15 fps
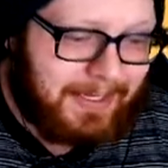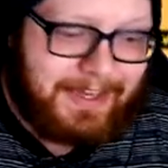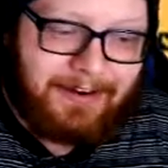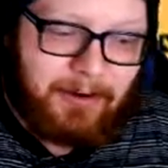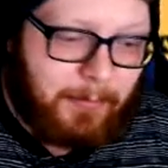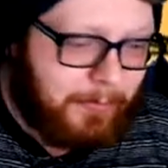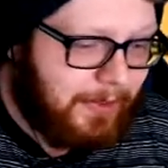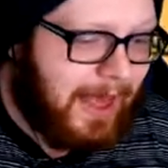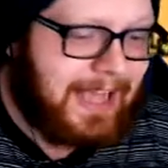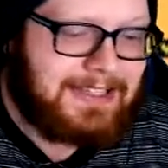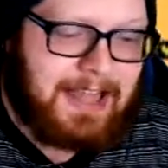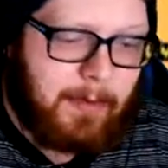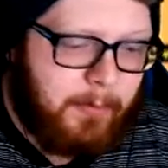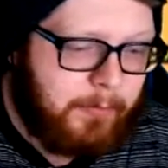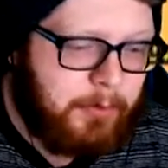Kieran Black,
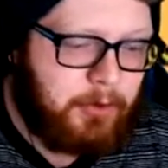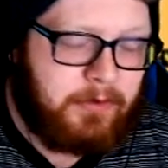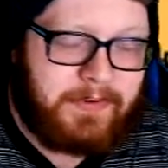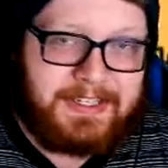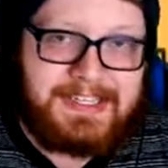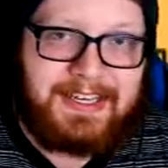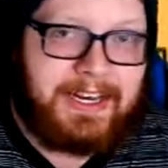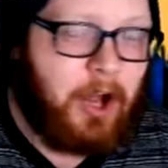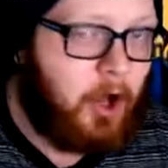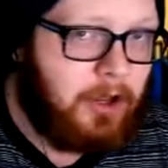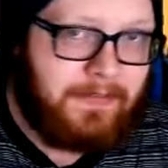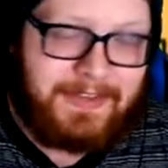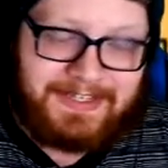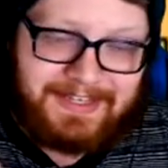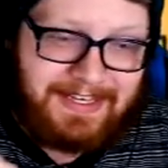Tapu Bula, Victini, all of
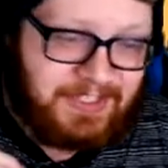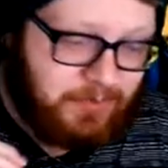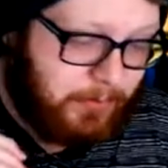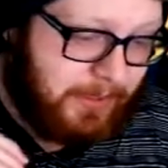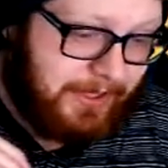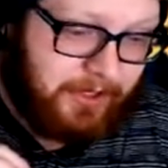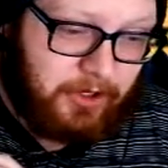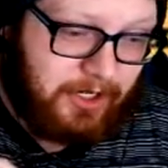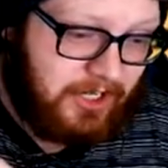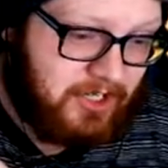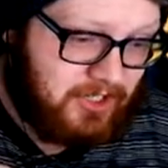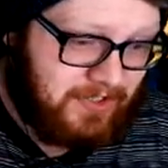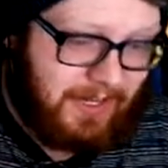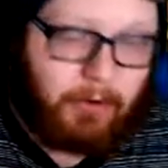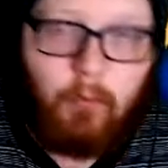these things really good at
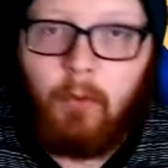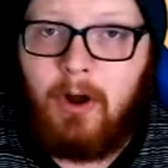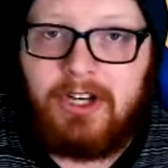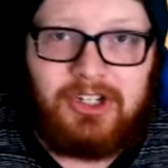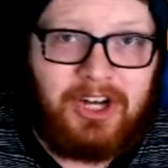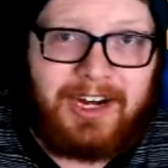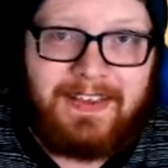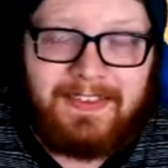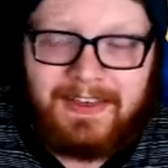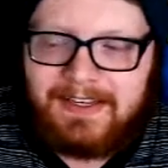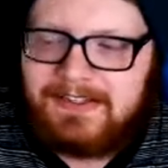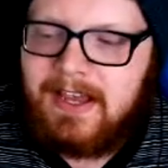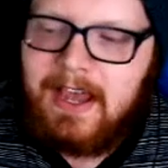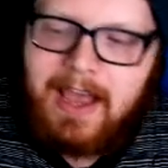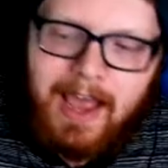just like one-shotting
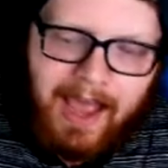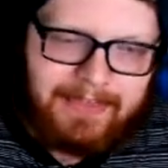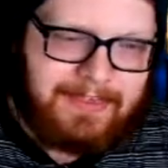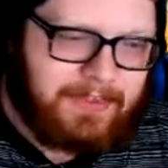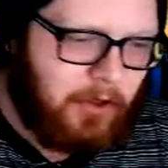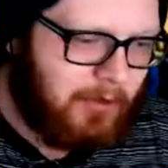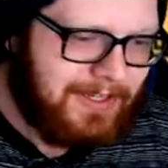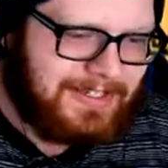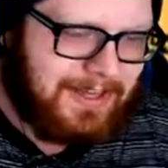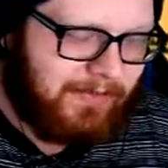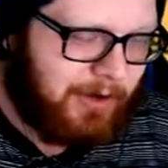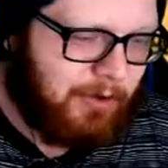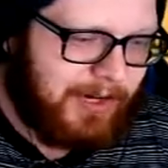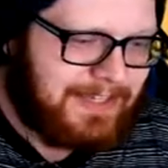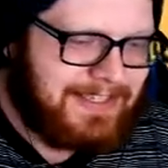things. I think the only
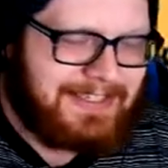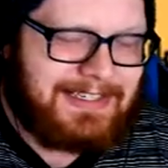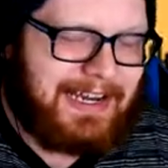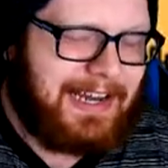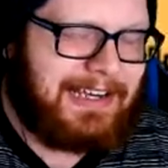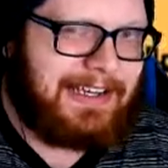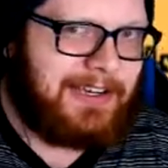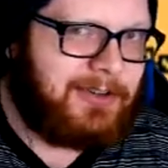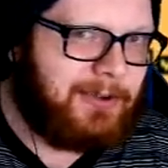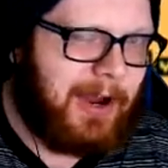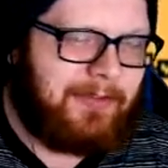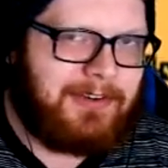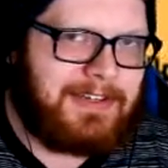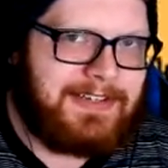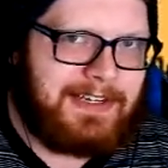saving grace is Nate didn't
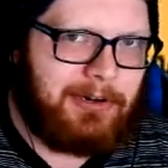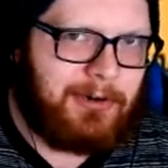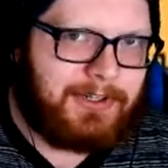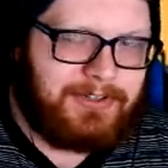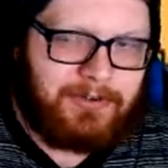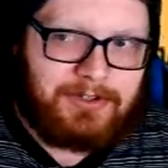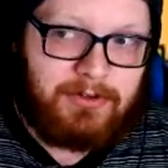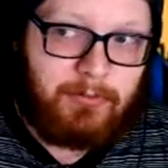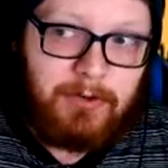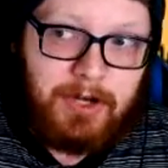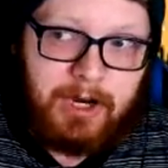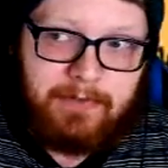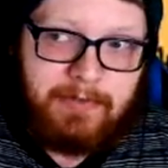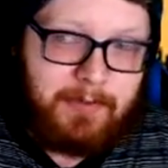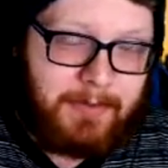draft a Z Crystal, so
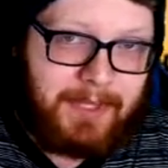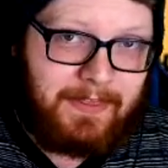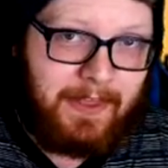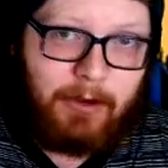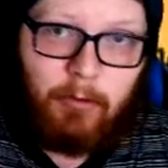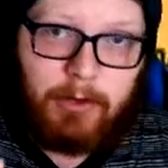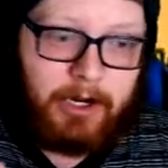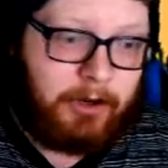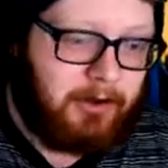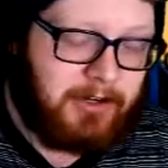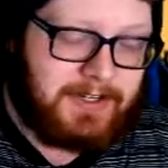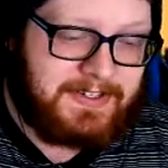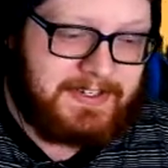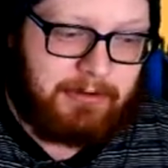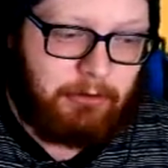none of them can like 100
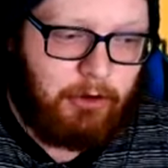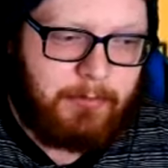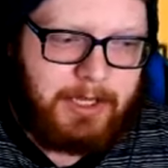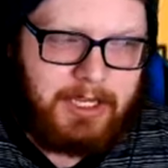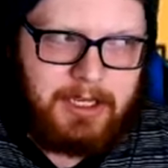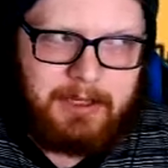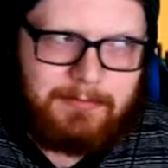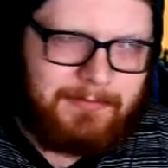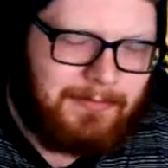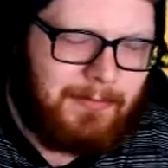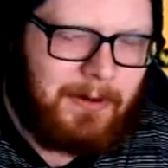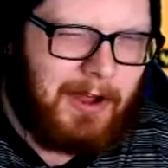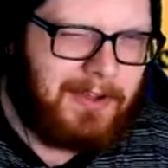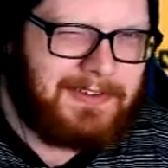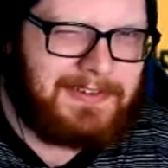to 0 me
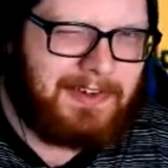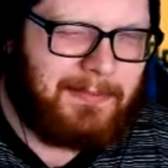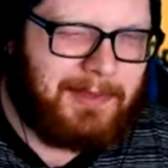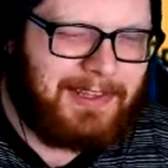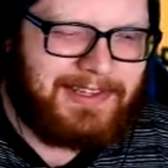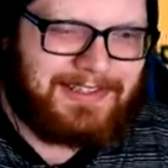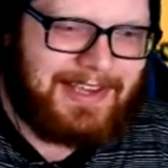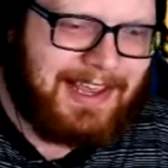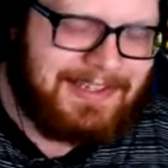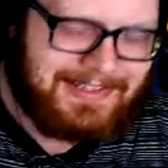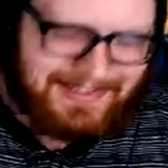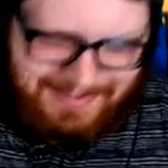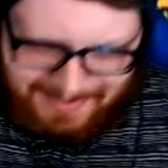on some of the sets.